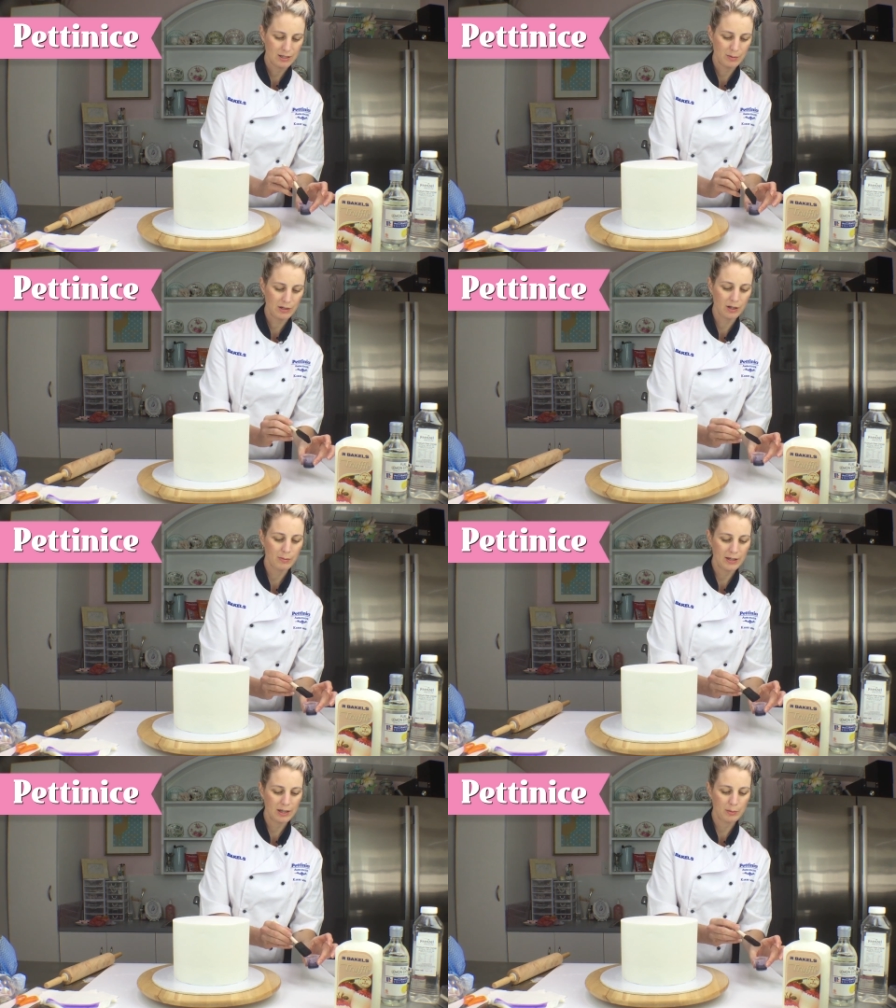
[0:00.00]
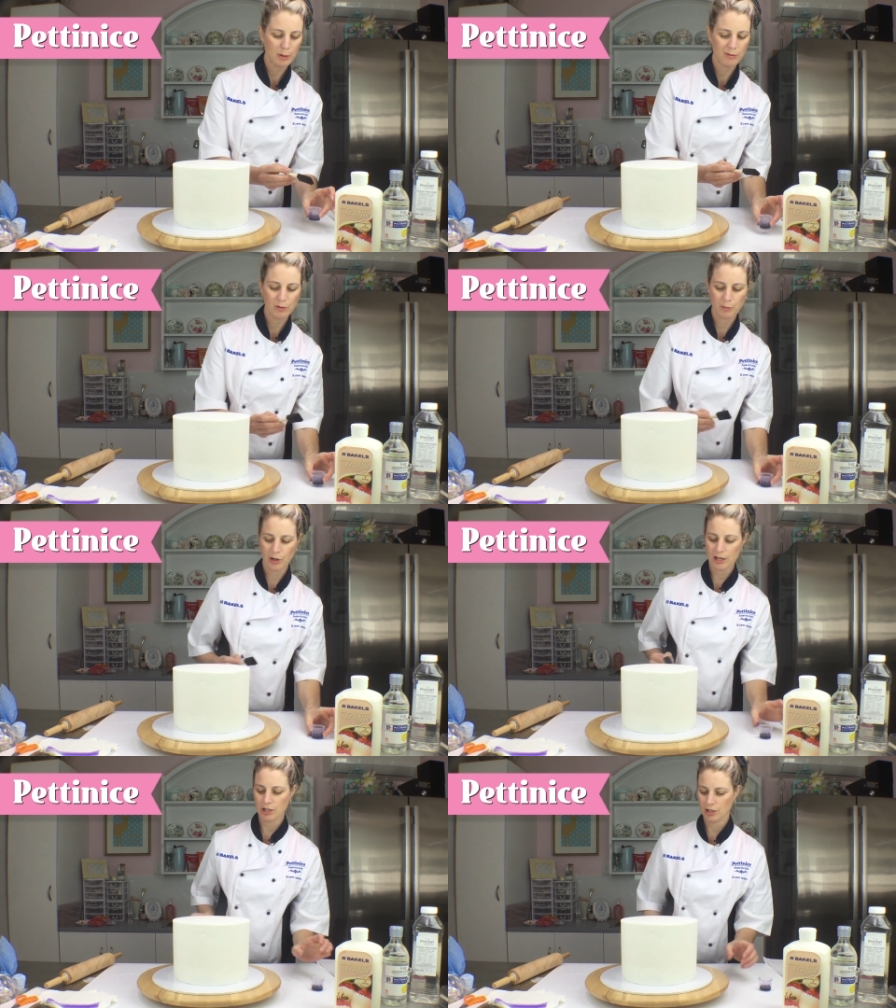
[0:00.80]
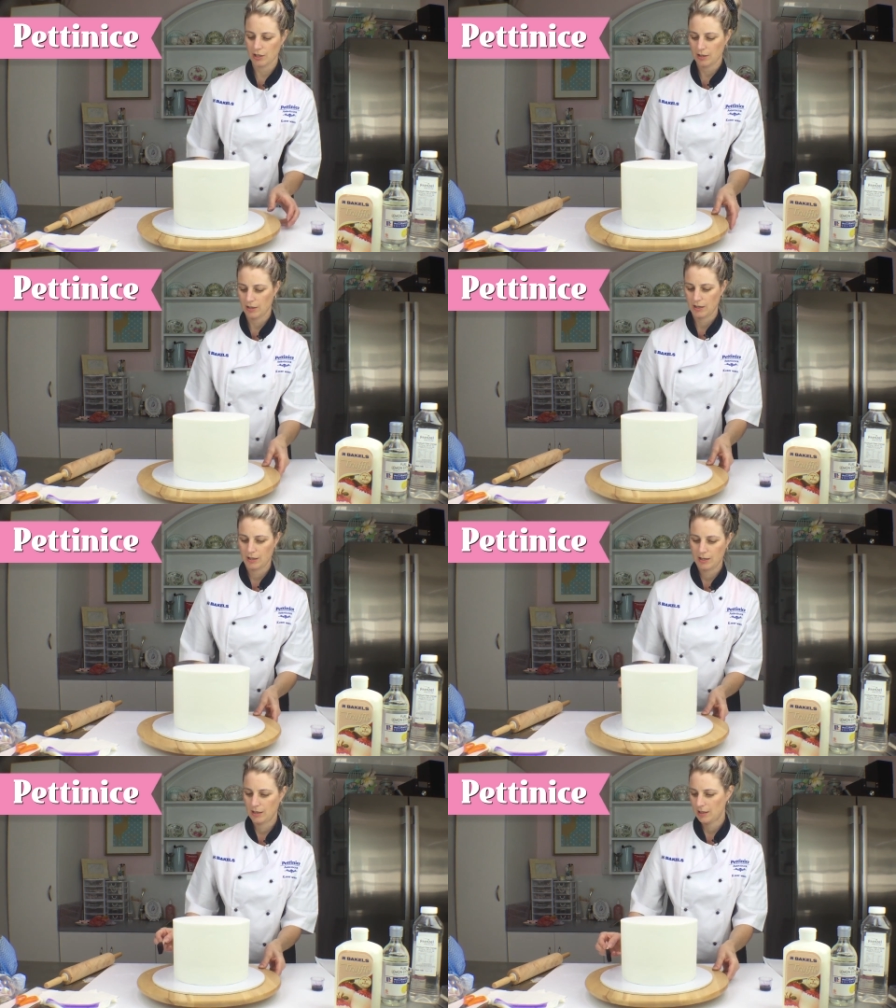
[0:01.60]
and just dip a little bit in the bottom of your brush,